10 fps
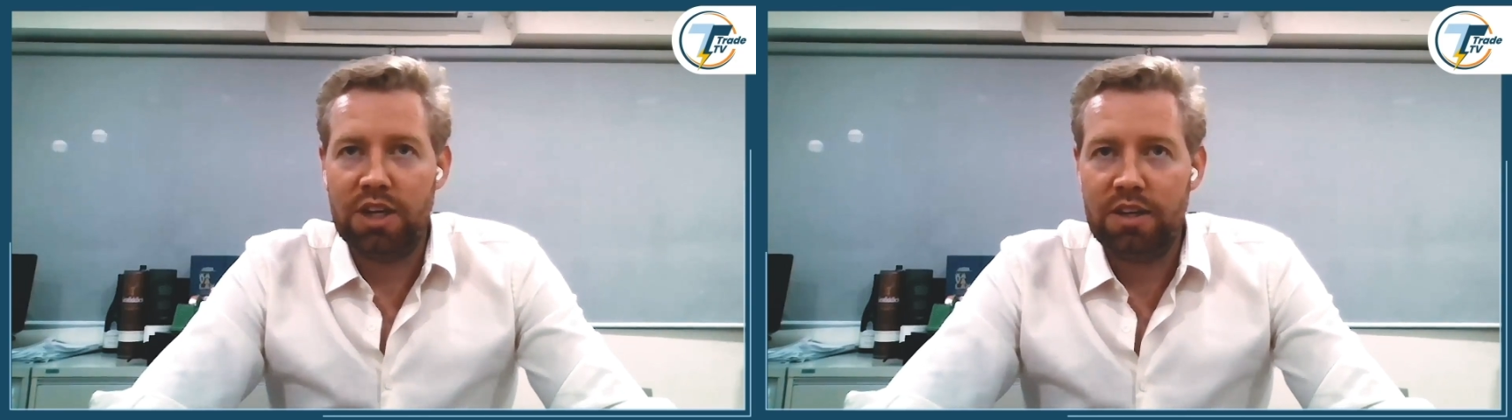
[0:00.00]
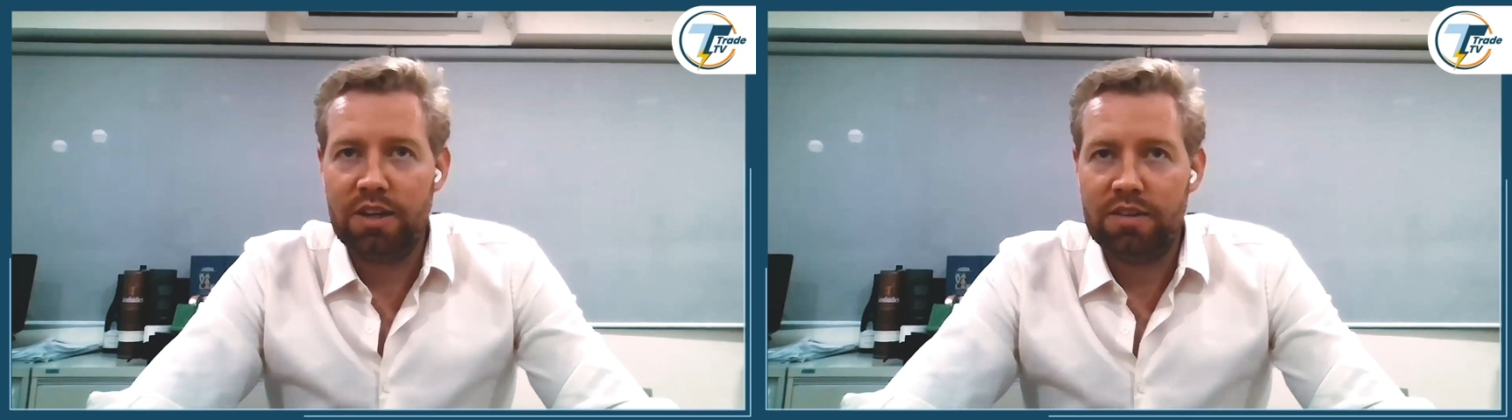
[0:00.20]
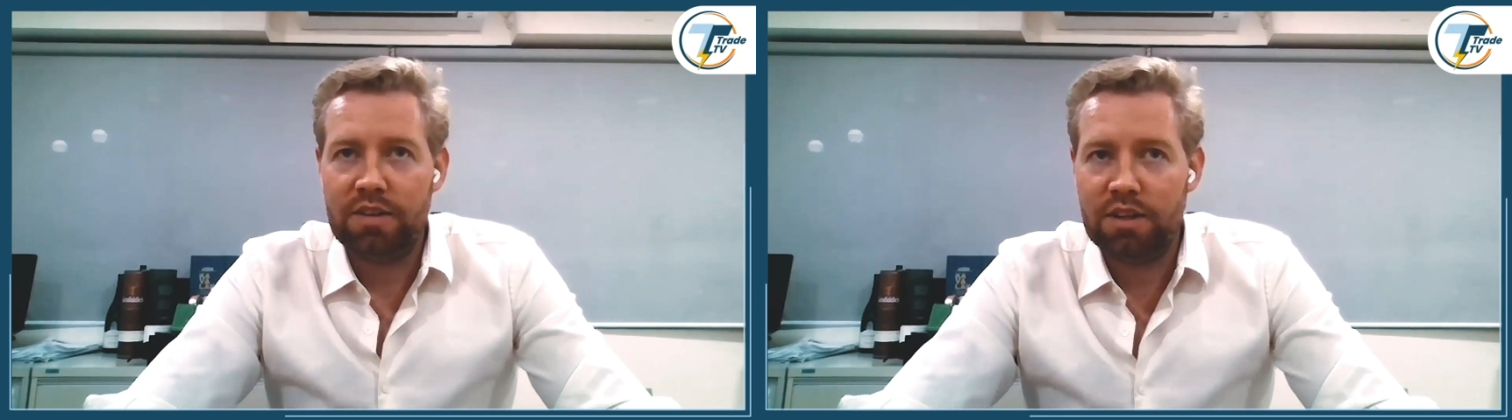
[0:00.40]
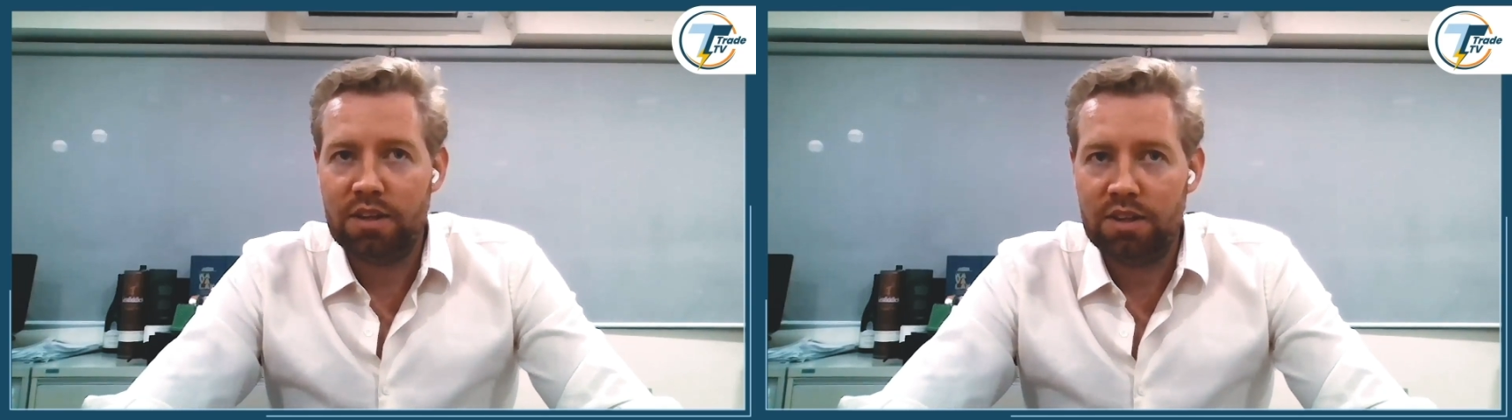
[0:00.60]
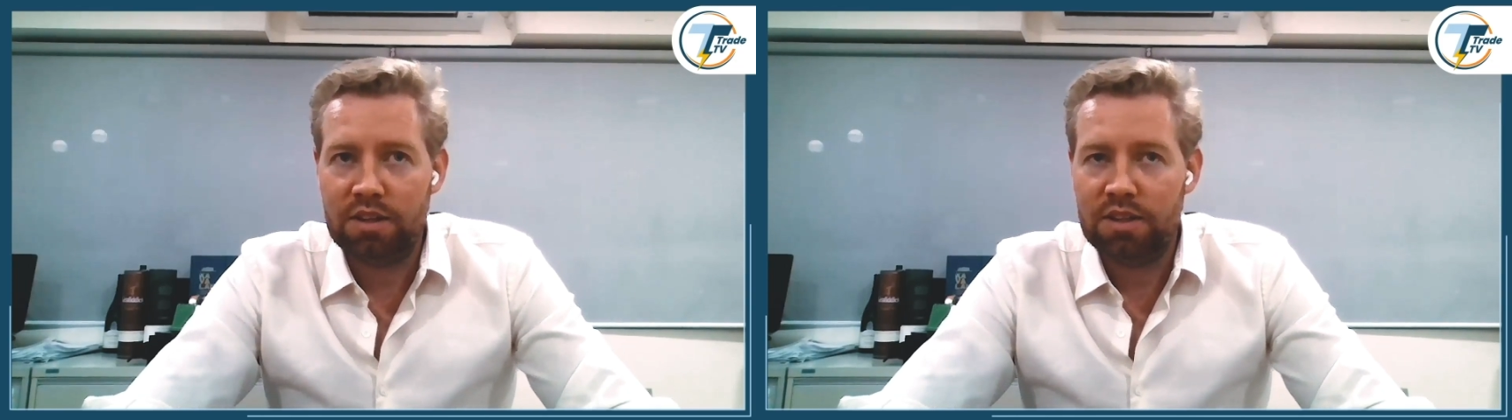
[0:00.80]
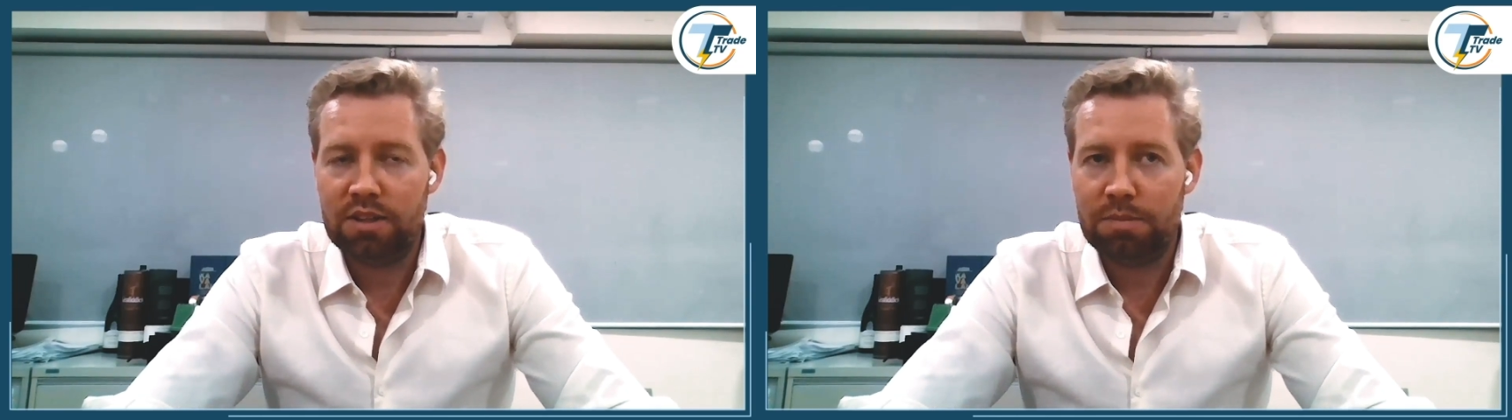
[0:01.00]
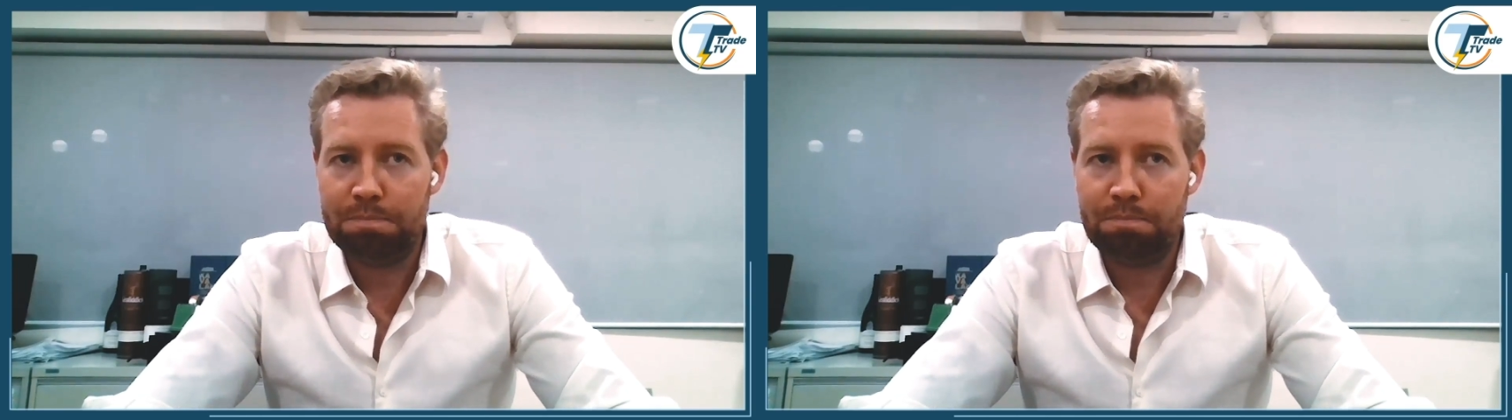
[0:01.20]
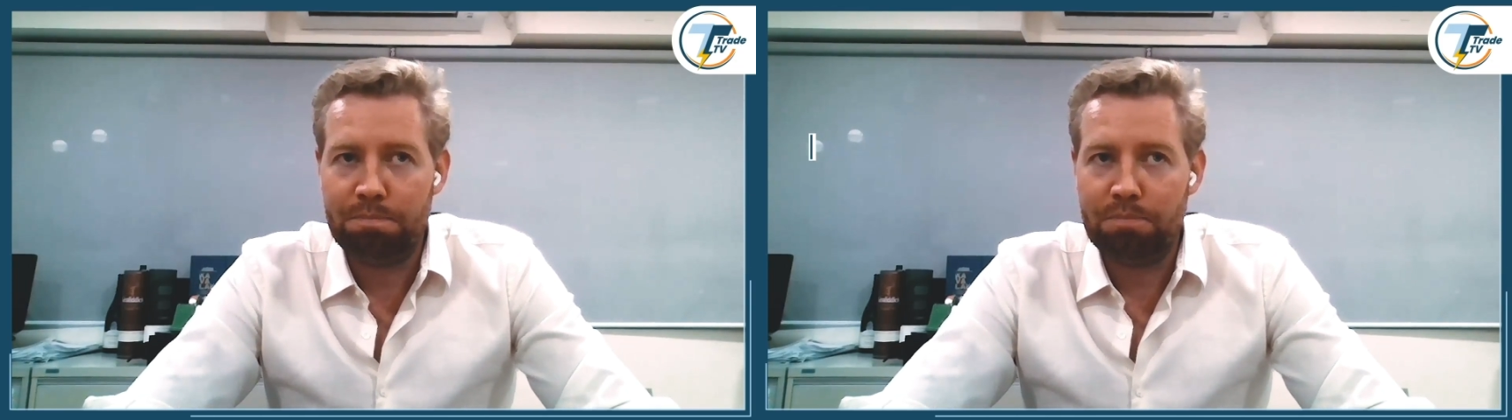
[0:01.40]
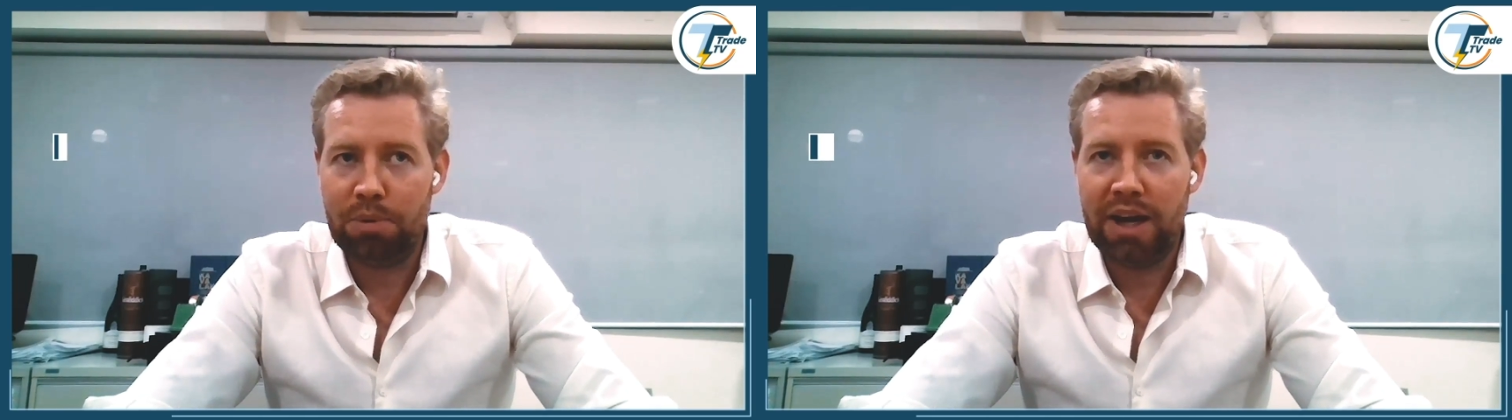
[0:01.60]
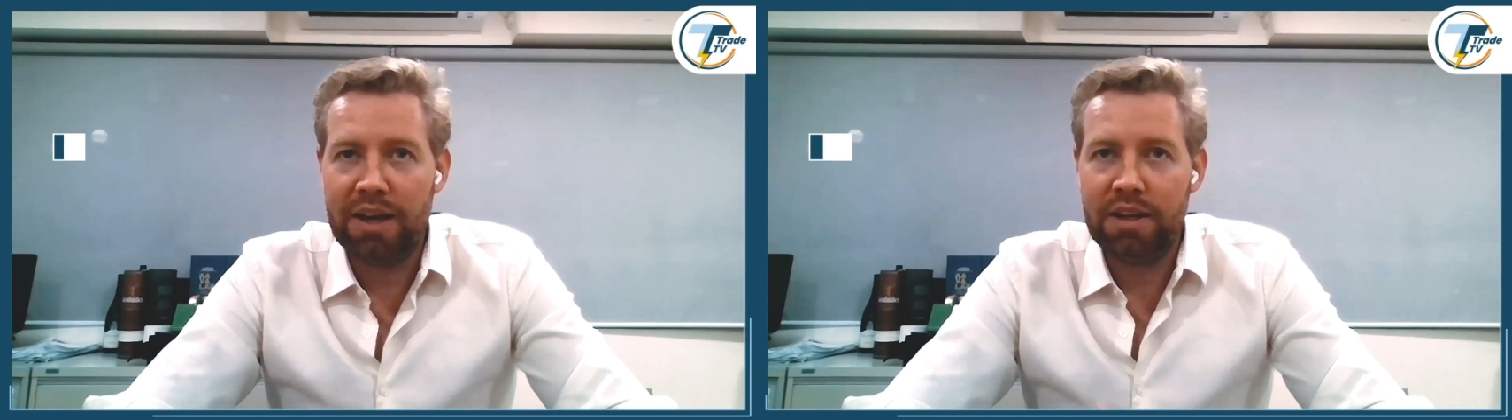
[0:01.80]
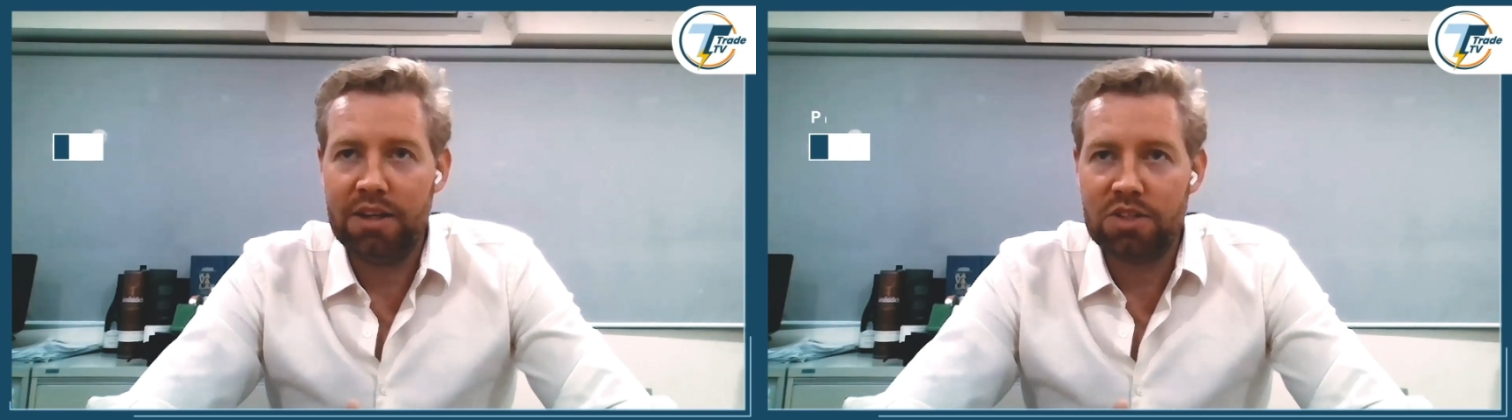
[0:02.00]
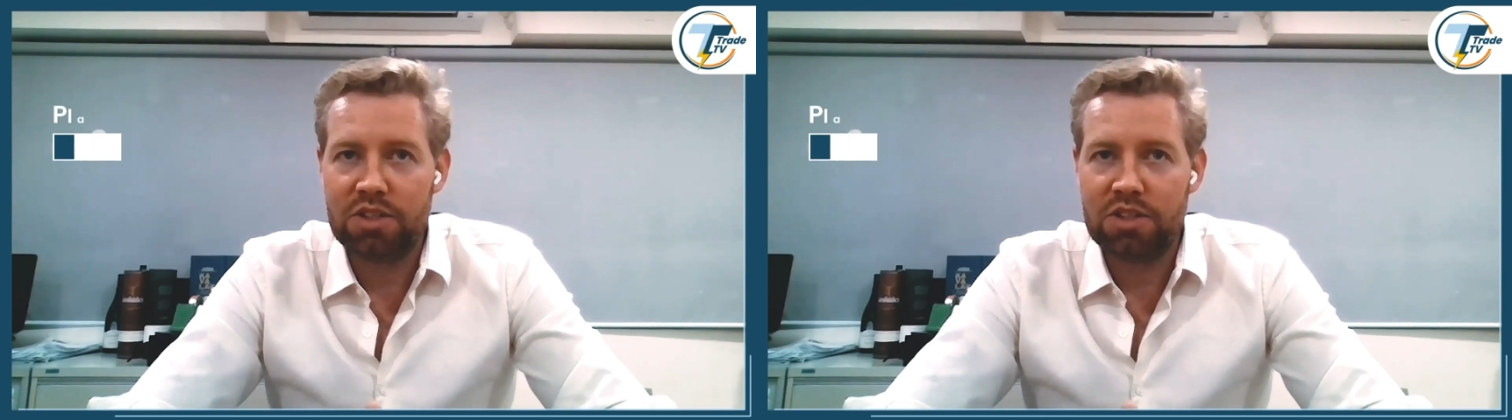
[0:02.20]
that planning is